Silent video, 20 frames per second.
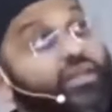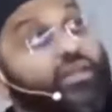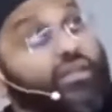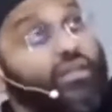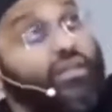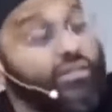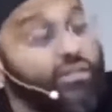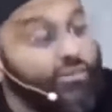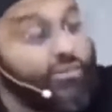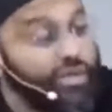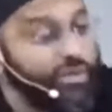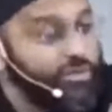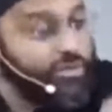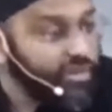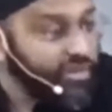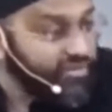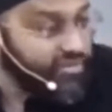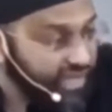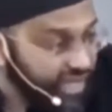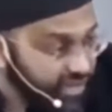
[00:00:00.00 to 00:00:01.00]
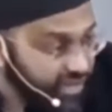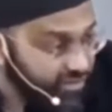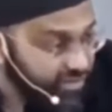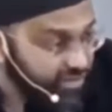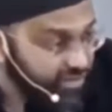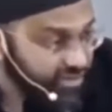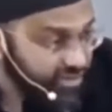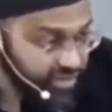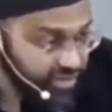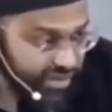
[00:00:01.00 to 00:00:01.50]
can kill the people of the
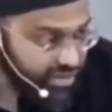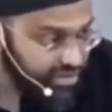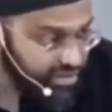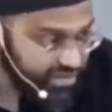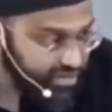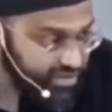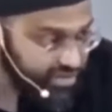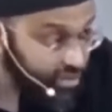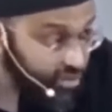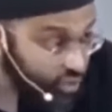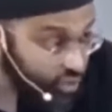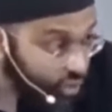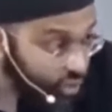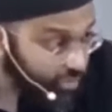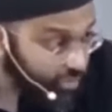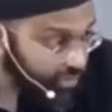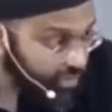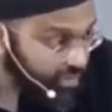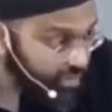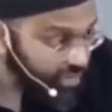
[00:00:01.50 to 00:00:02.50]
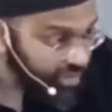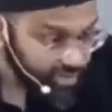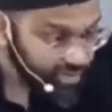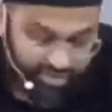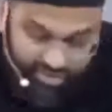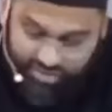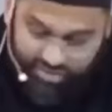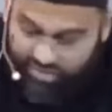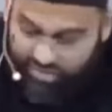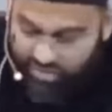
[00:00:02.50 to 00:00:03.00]
heavens. This isn't normal.
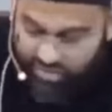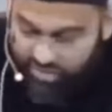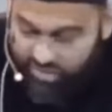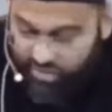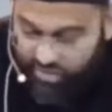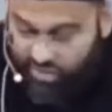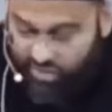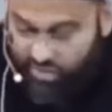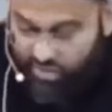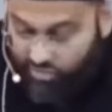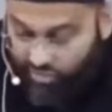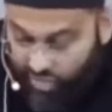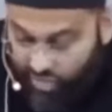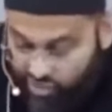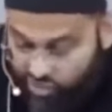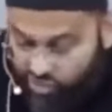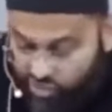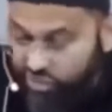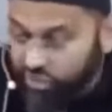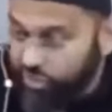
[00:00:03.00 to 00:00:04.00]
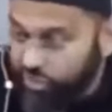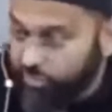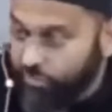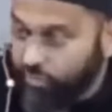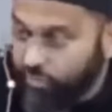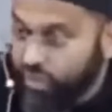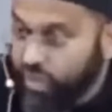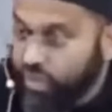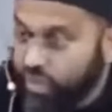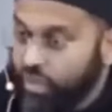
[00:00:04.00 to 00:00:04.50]
This isn't rational.
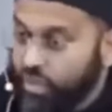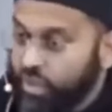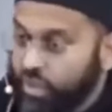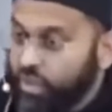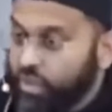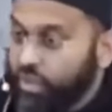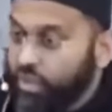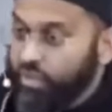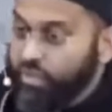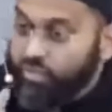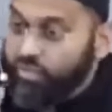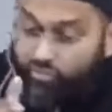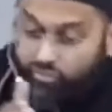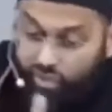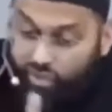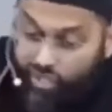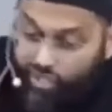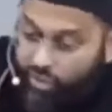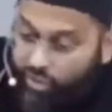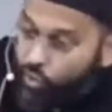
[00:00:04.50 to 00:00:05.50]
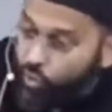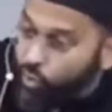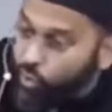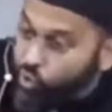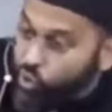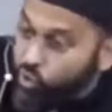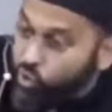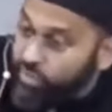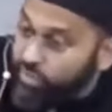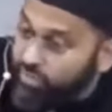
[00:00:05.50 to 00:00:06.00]
The regular
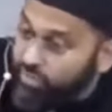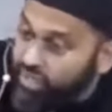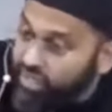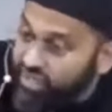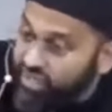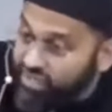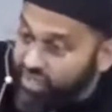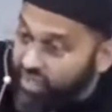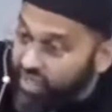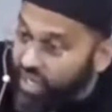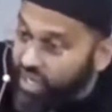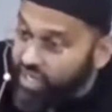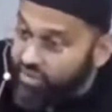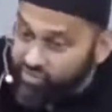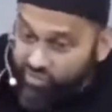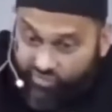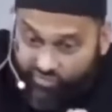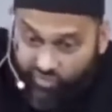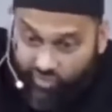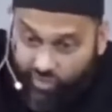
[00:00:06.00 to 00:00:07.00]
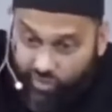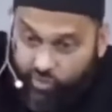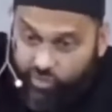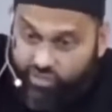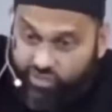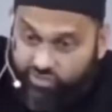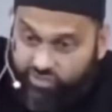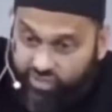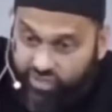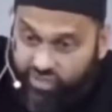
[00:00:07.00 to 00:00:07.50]
human beings alive, the
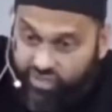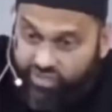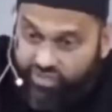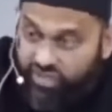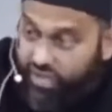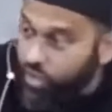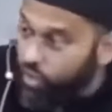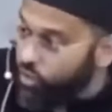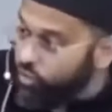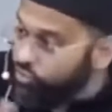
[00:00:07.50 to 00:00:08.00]
followers of Isa,